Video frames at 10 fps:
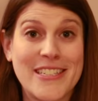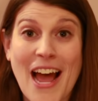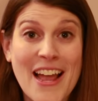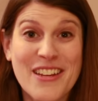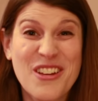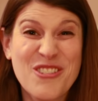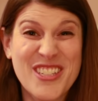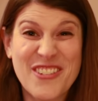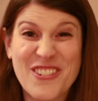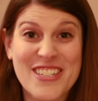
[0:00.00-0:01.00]
to
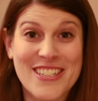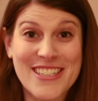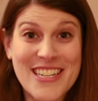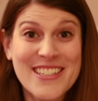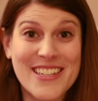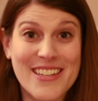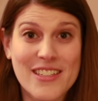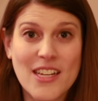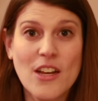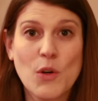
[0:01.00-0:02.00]
diagnose different
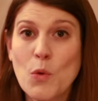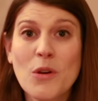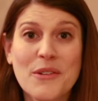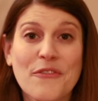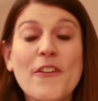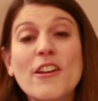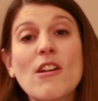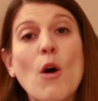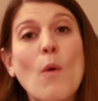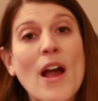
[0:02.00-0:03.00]
diseases or
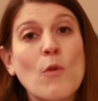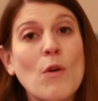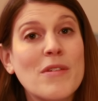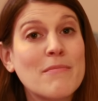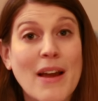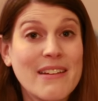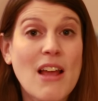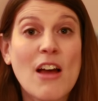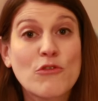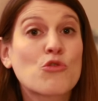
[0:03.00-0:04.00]
figure out why a woman
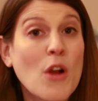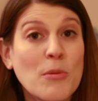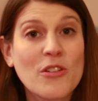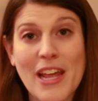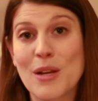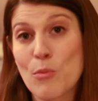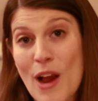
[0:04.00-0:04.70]
might have trouble getting